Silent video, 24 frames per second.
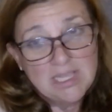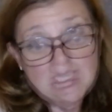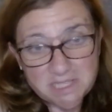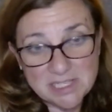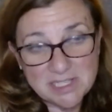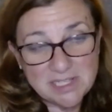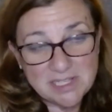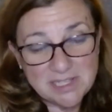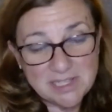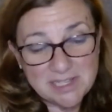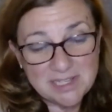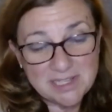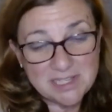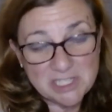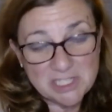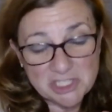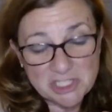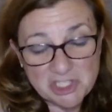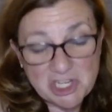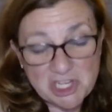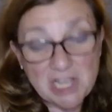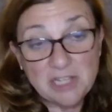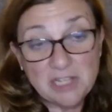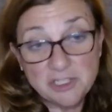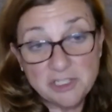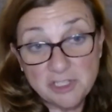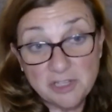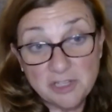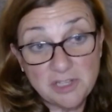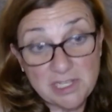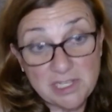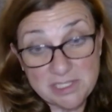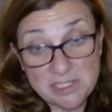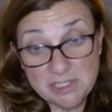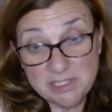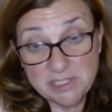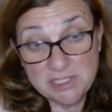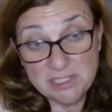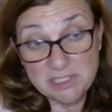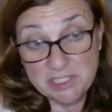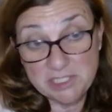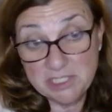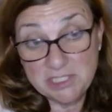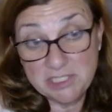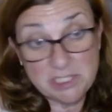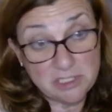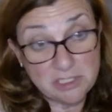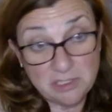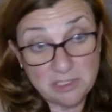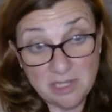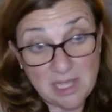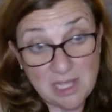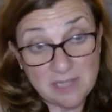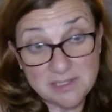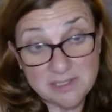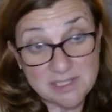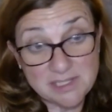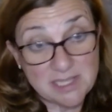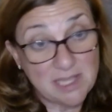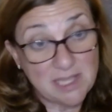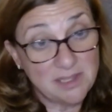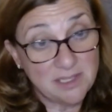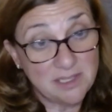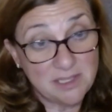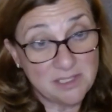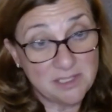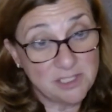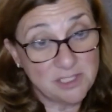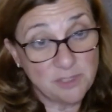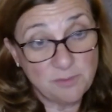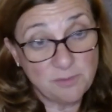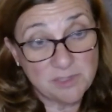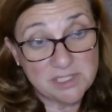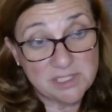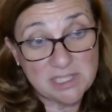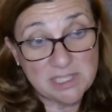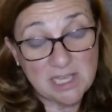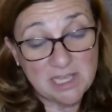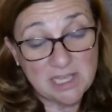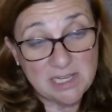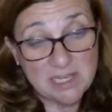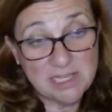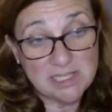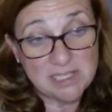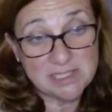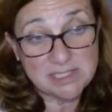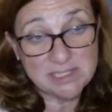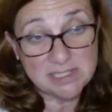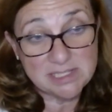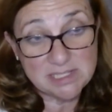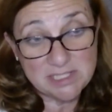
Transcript: The challenge on the digital health side, the consumer side, is